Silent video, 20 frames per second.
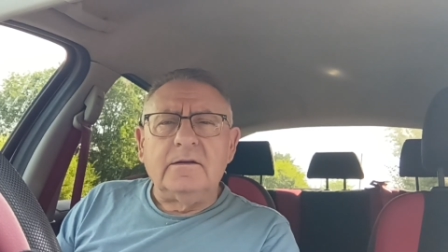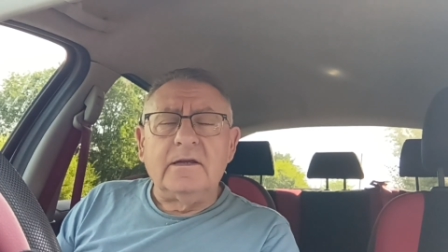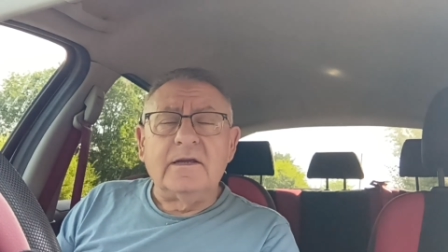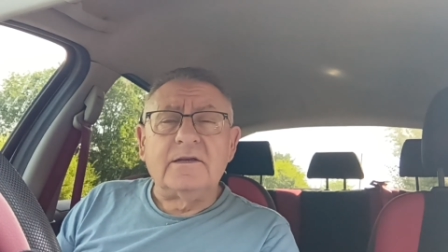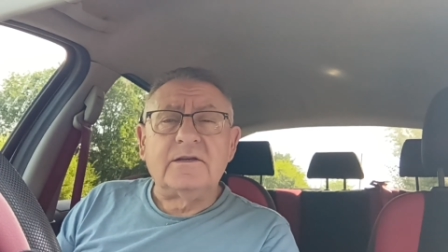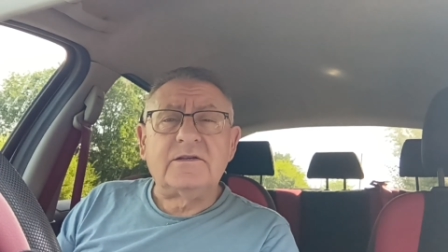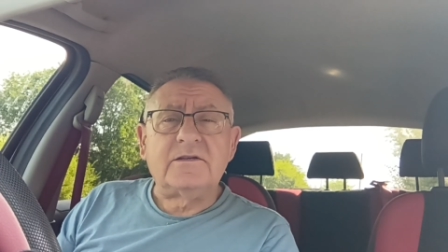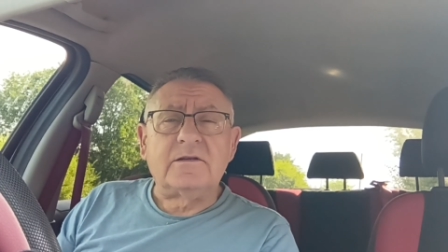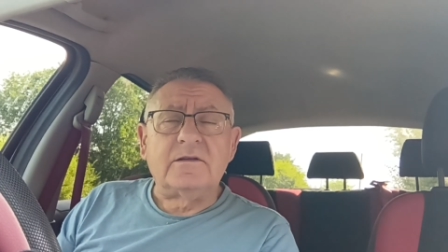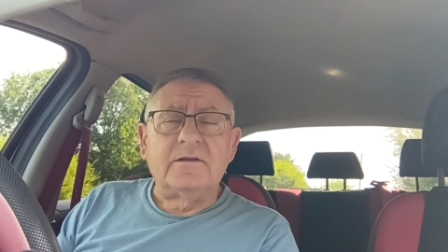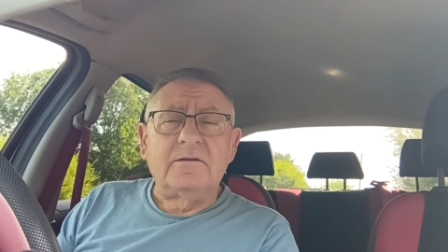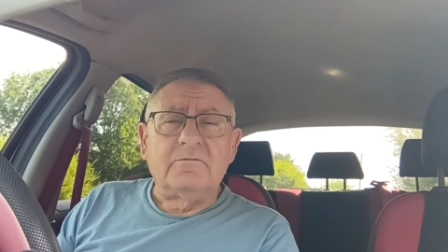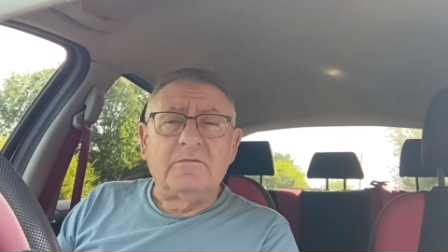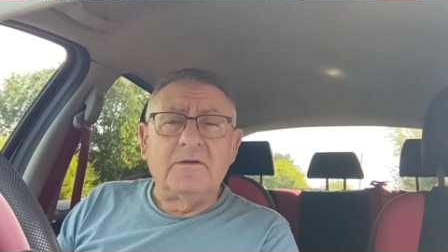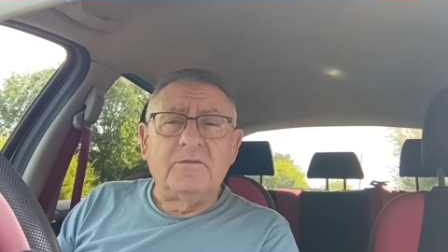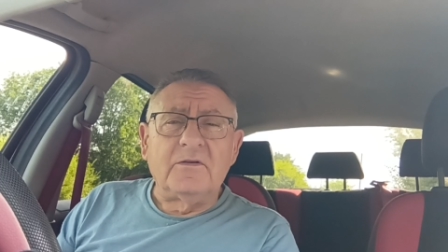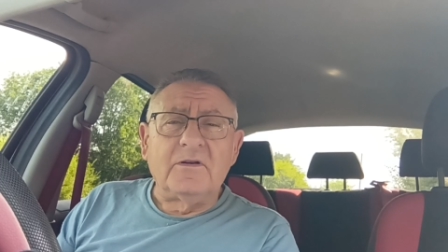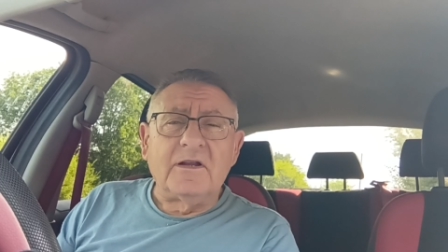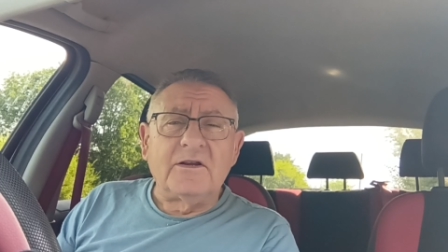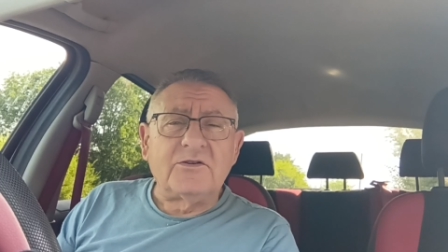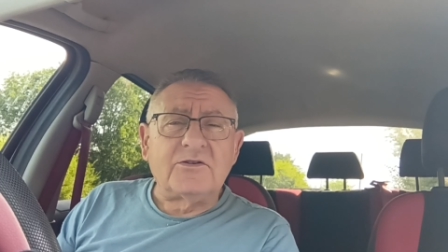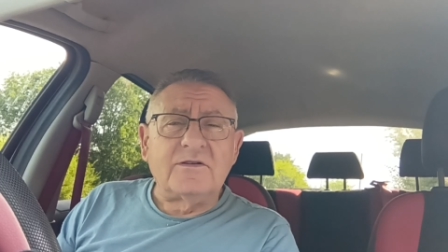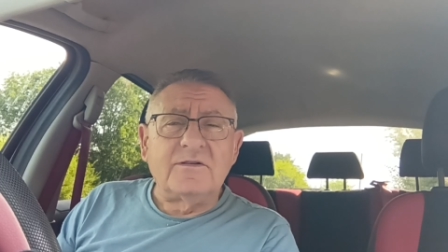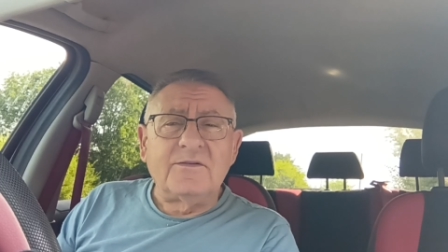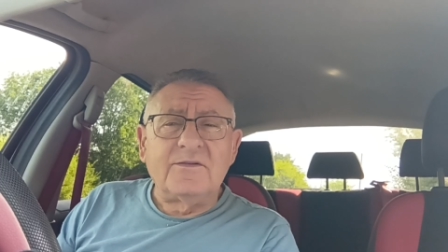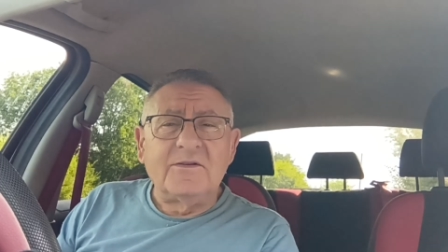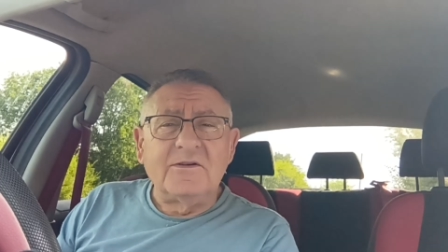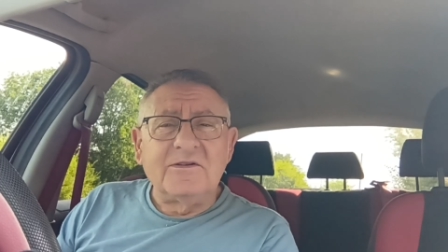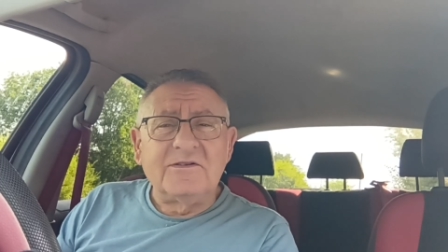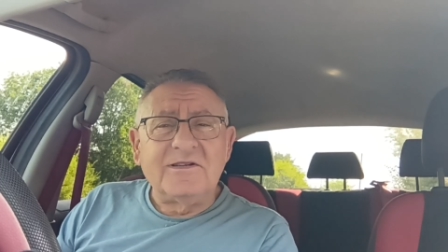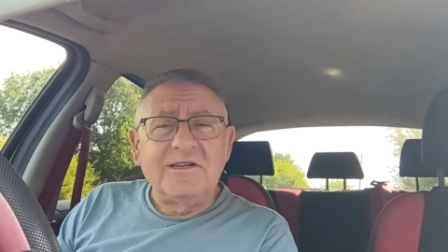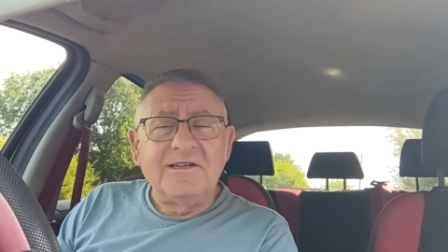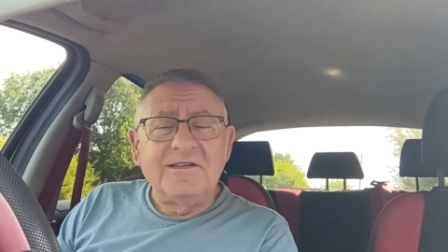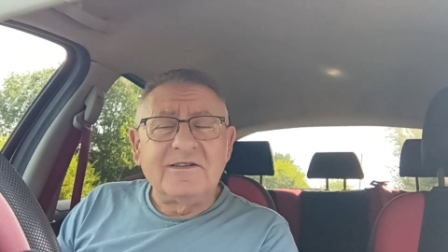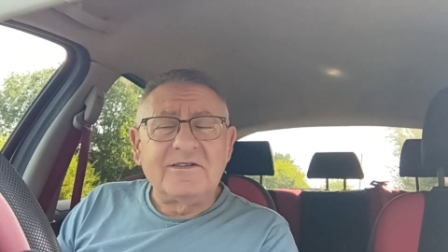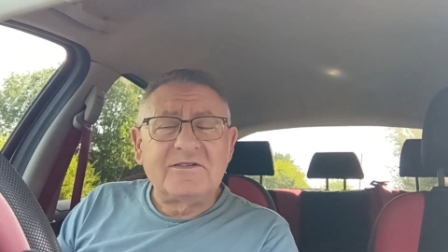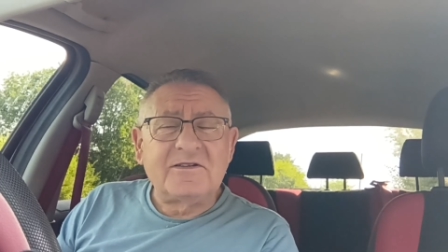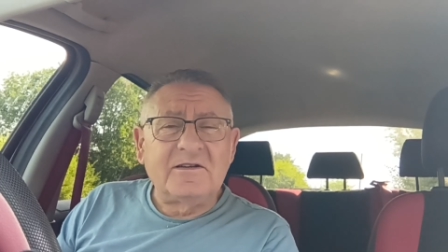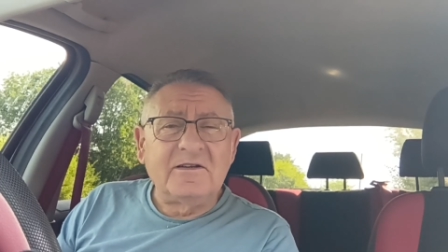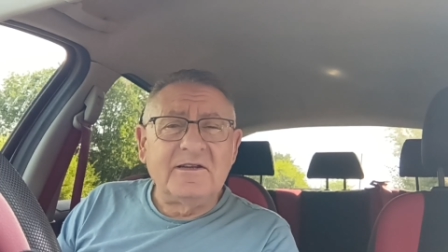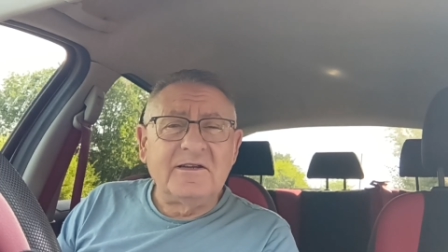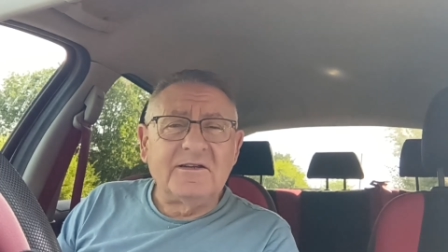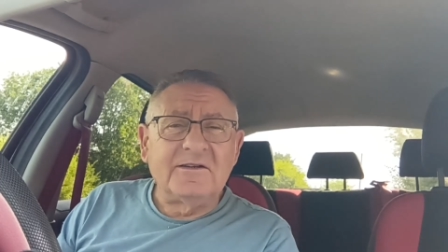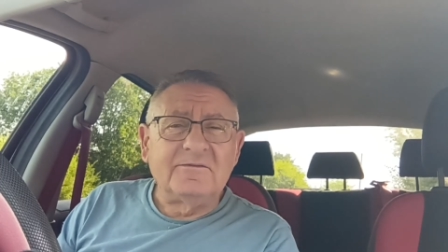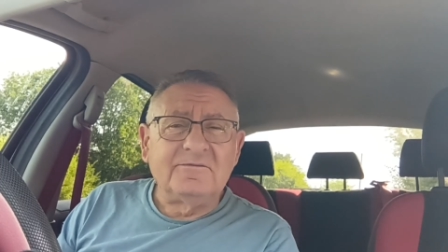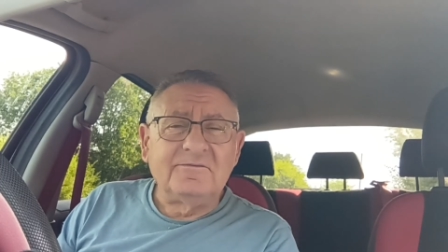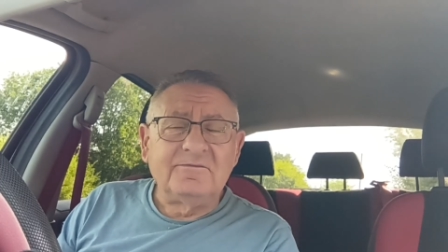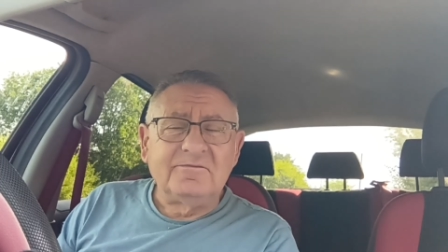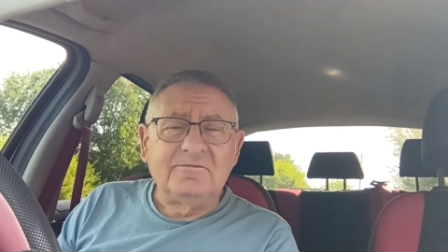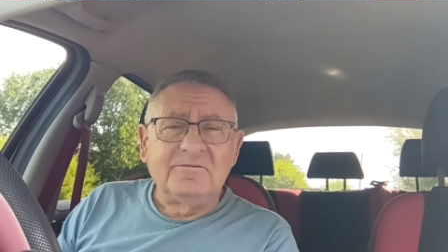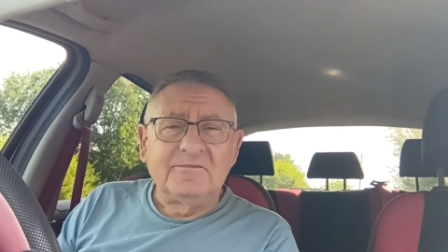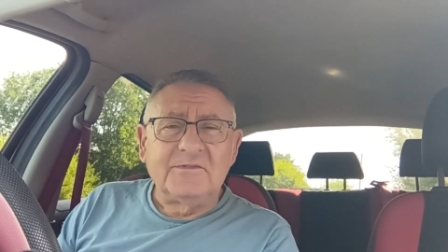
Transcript: Yes, Revelation 13 is clear.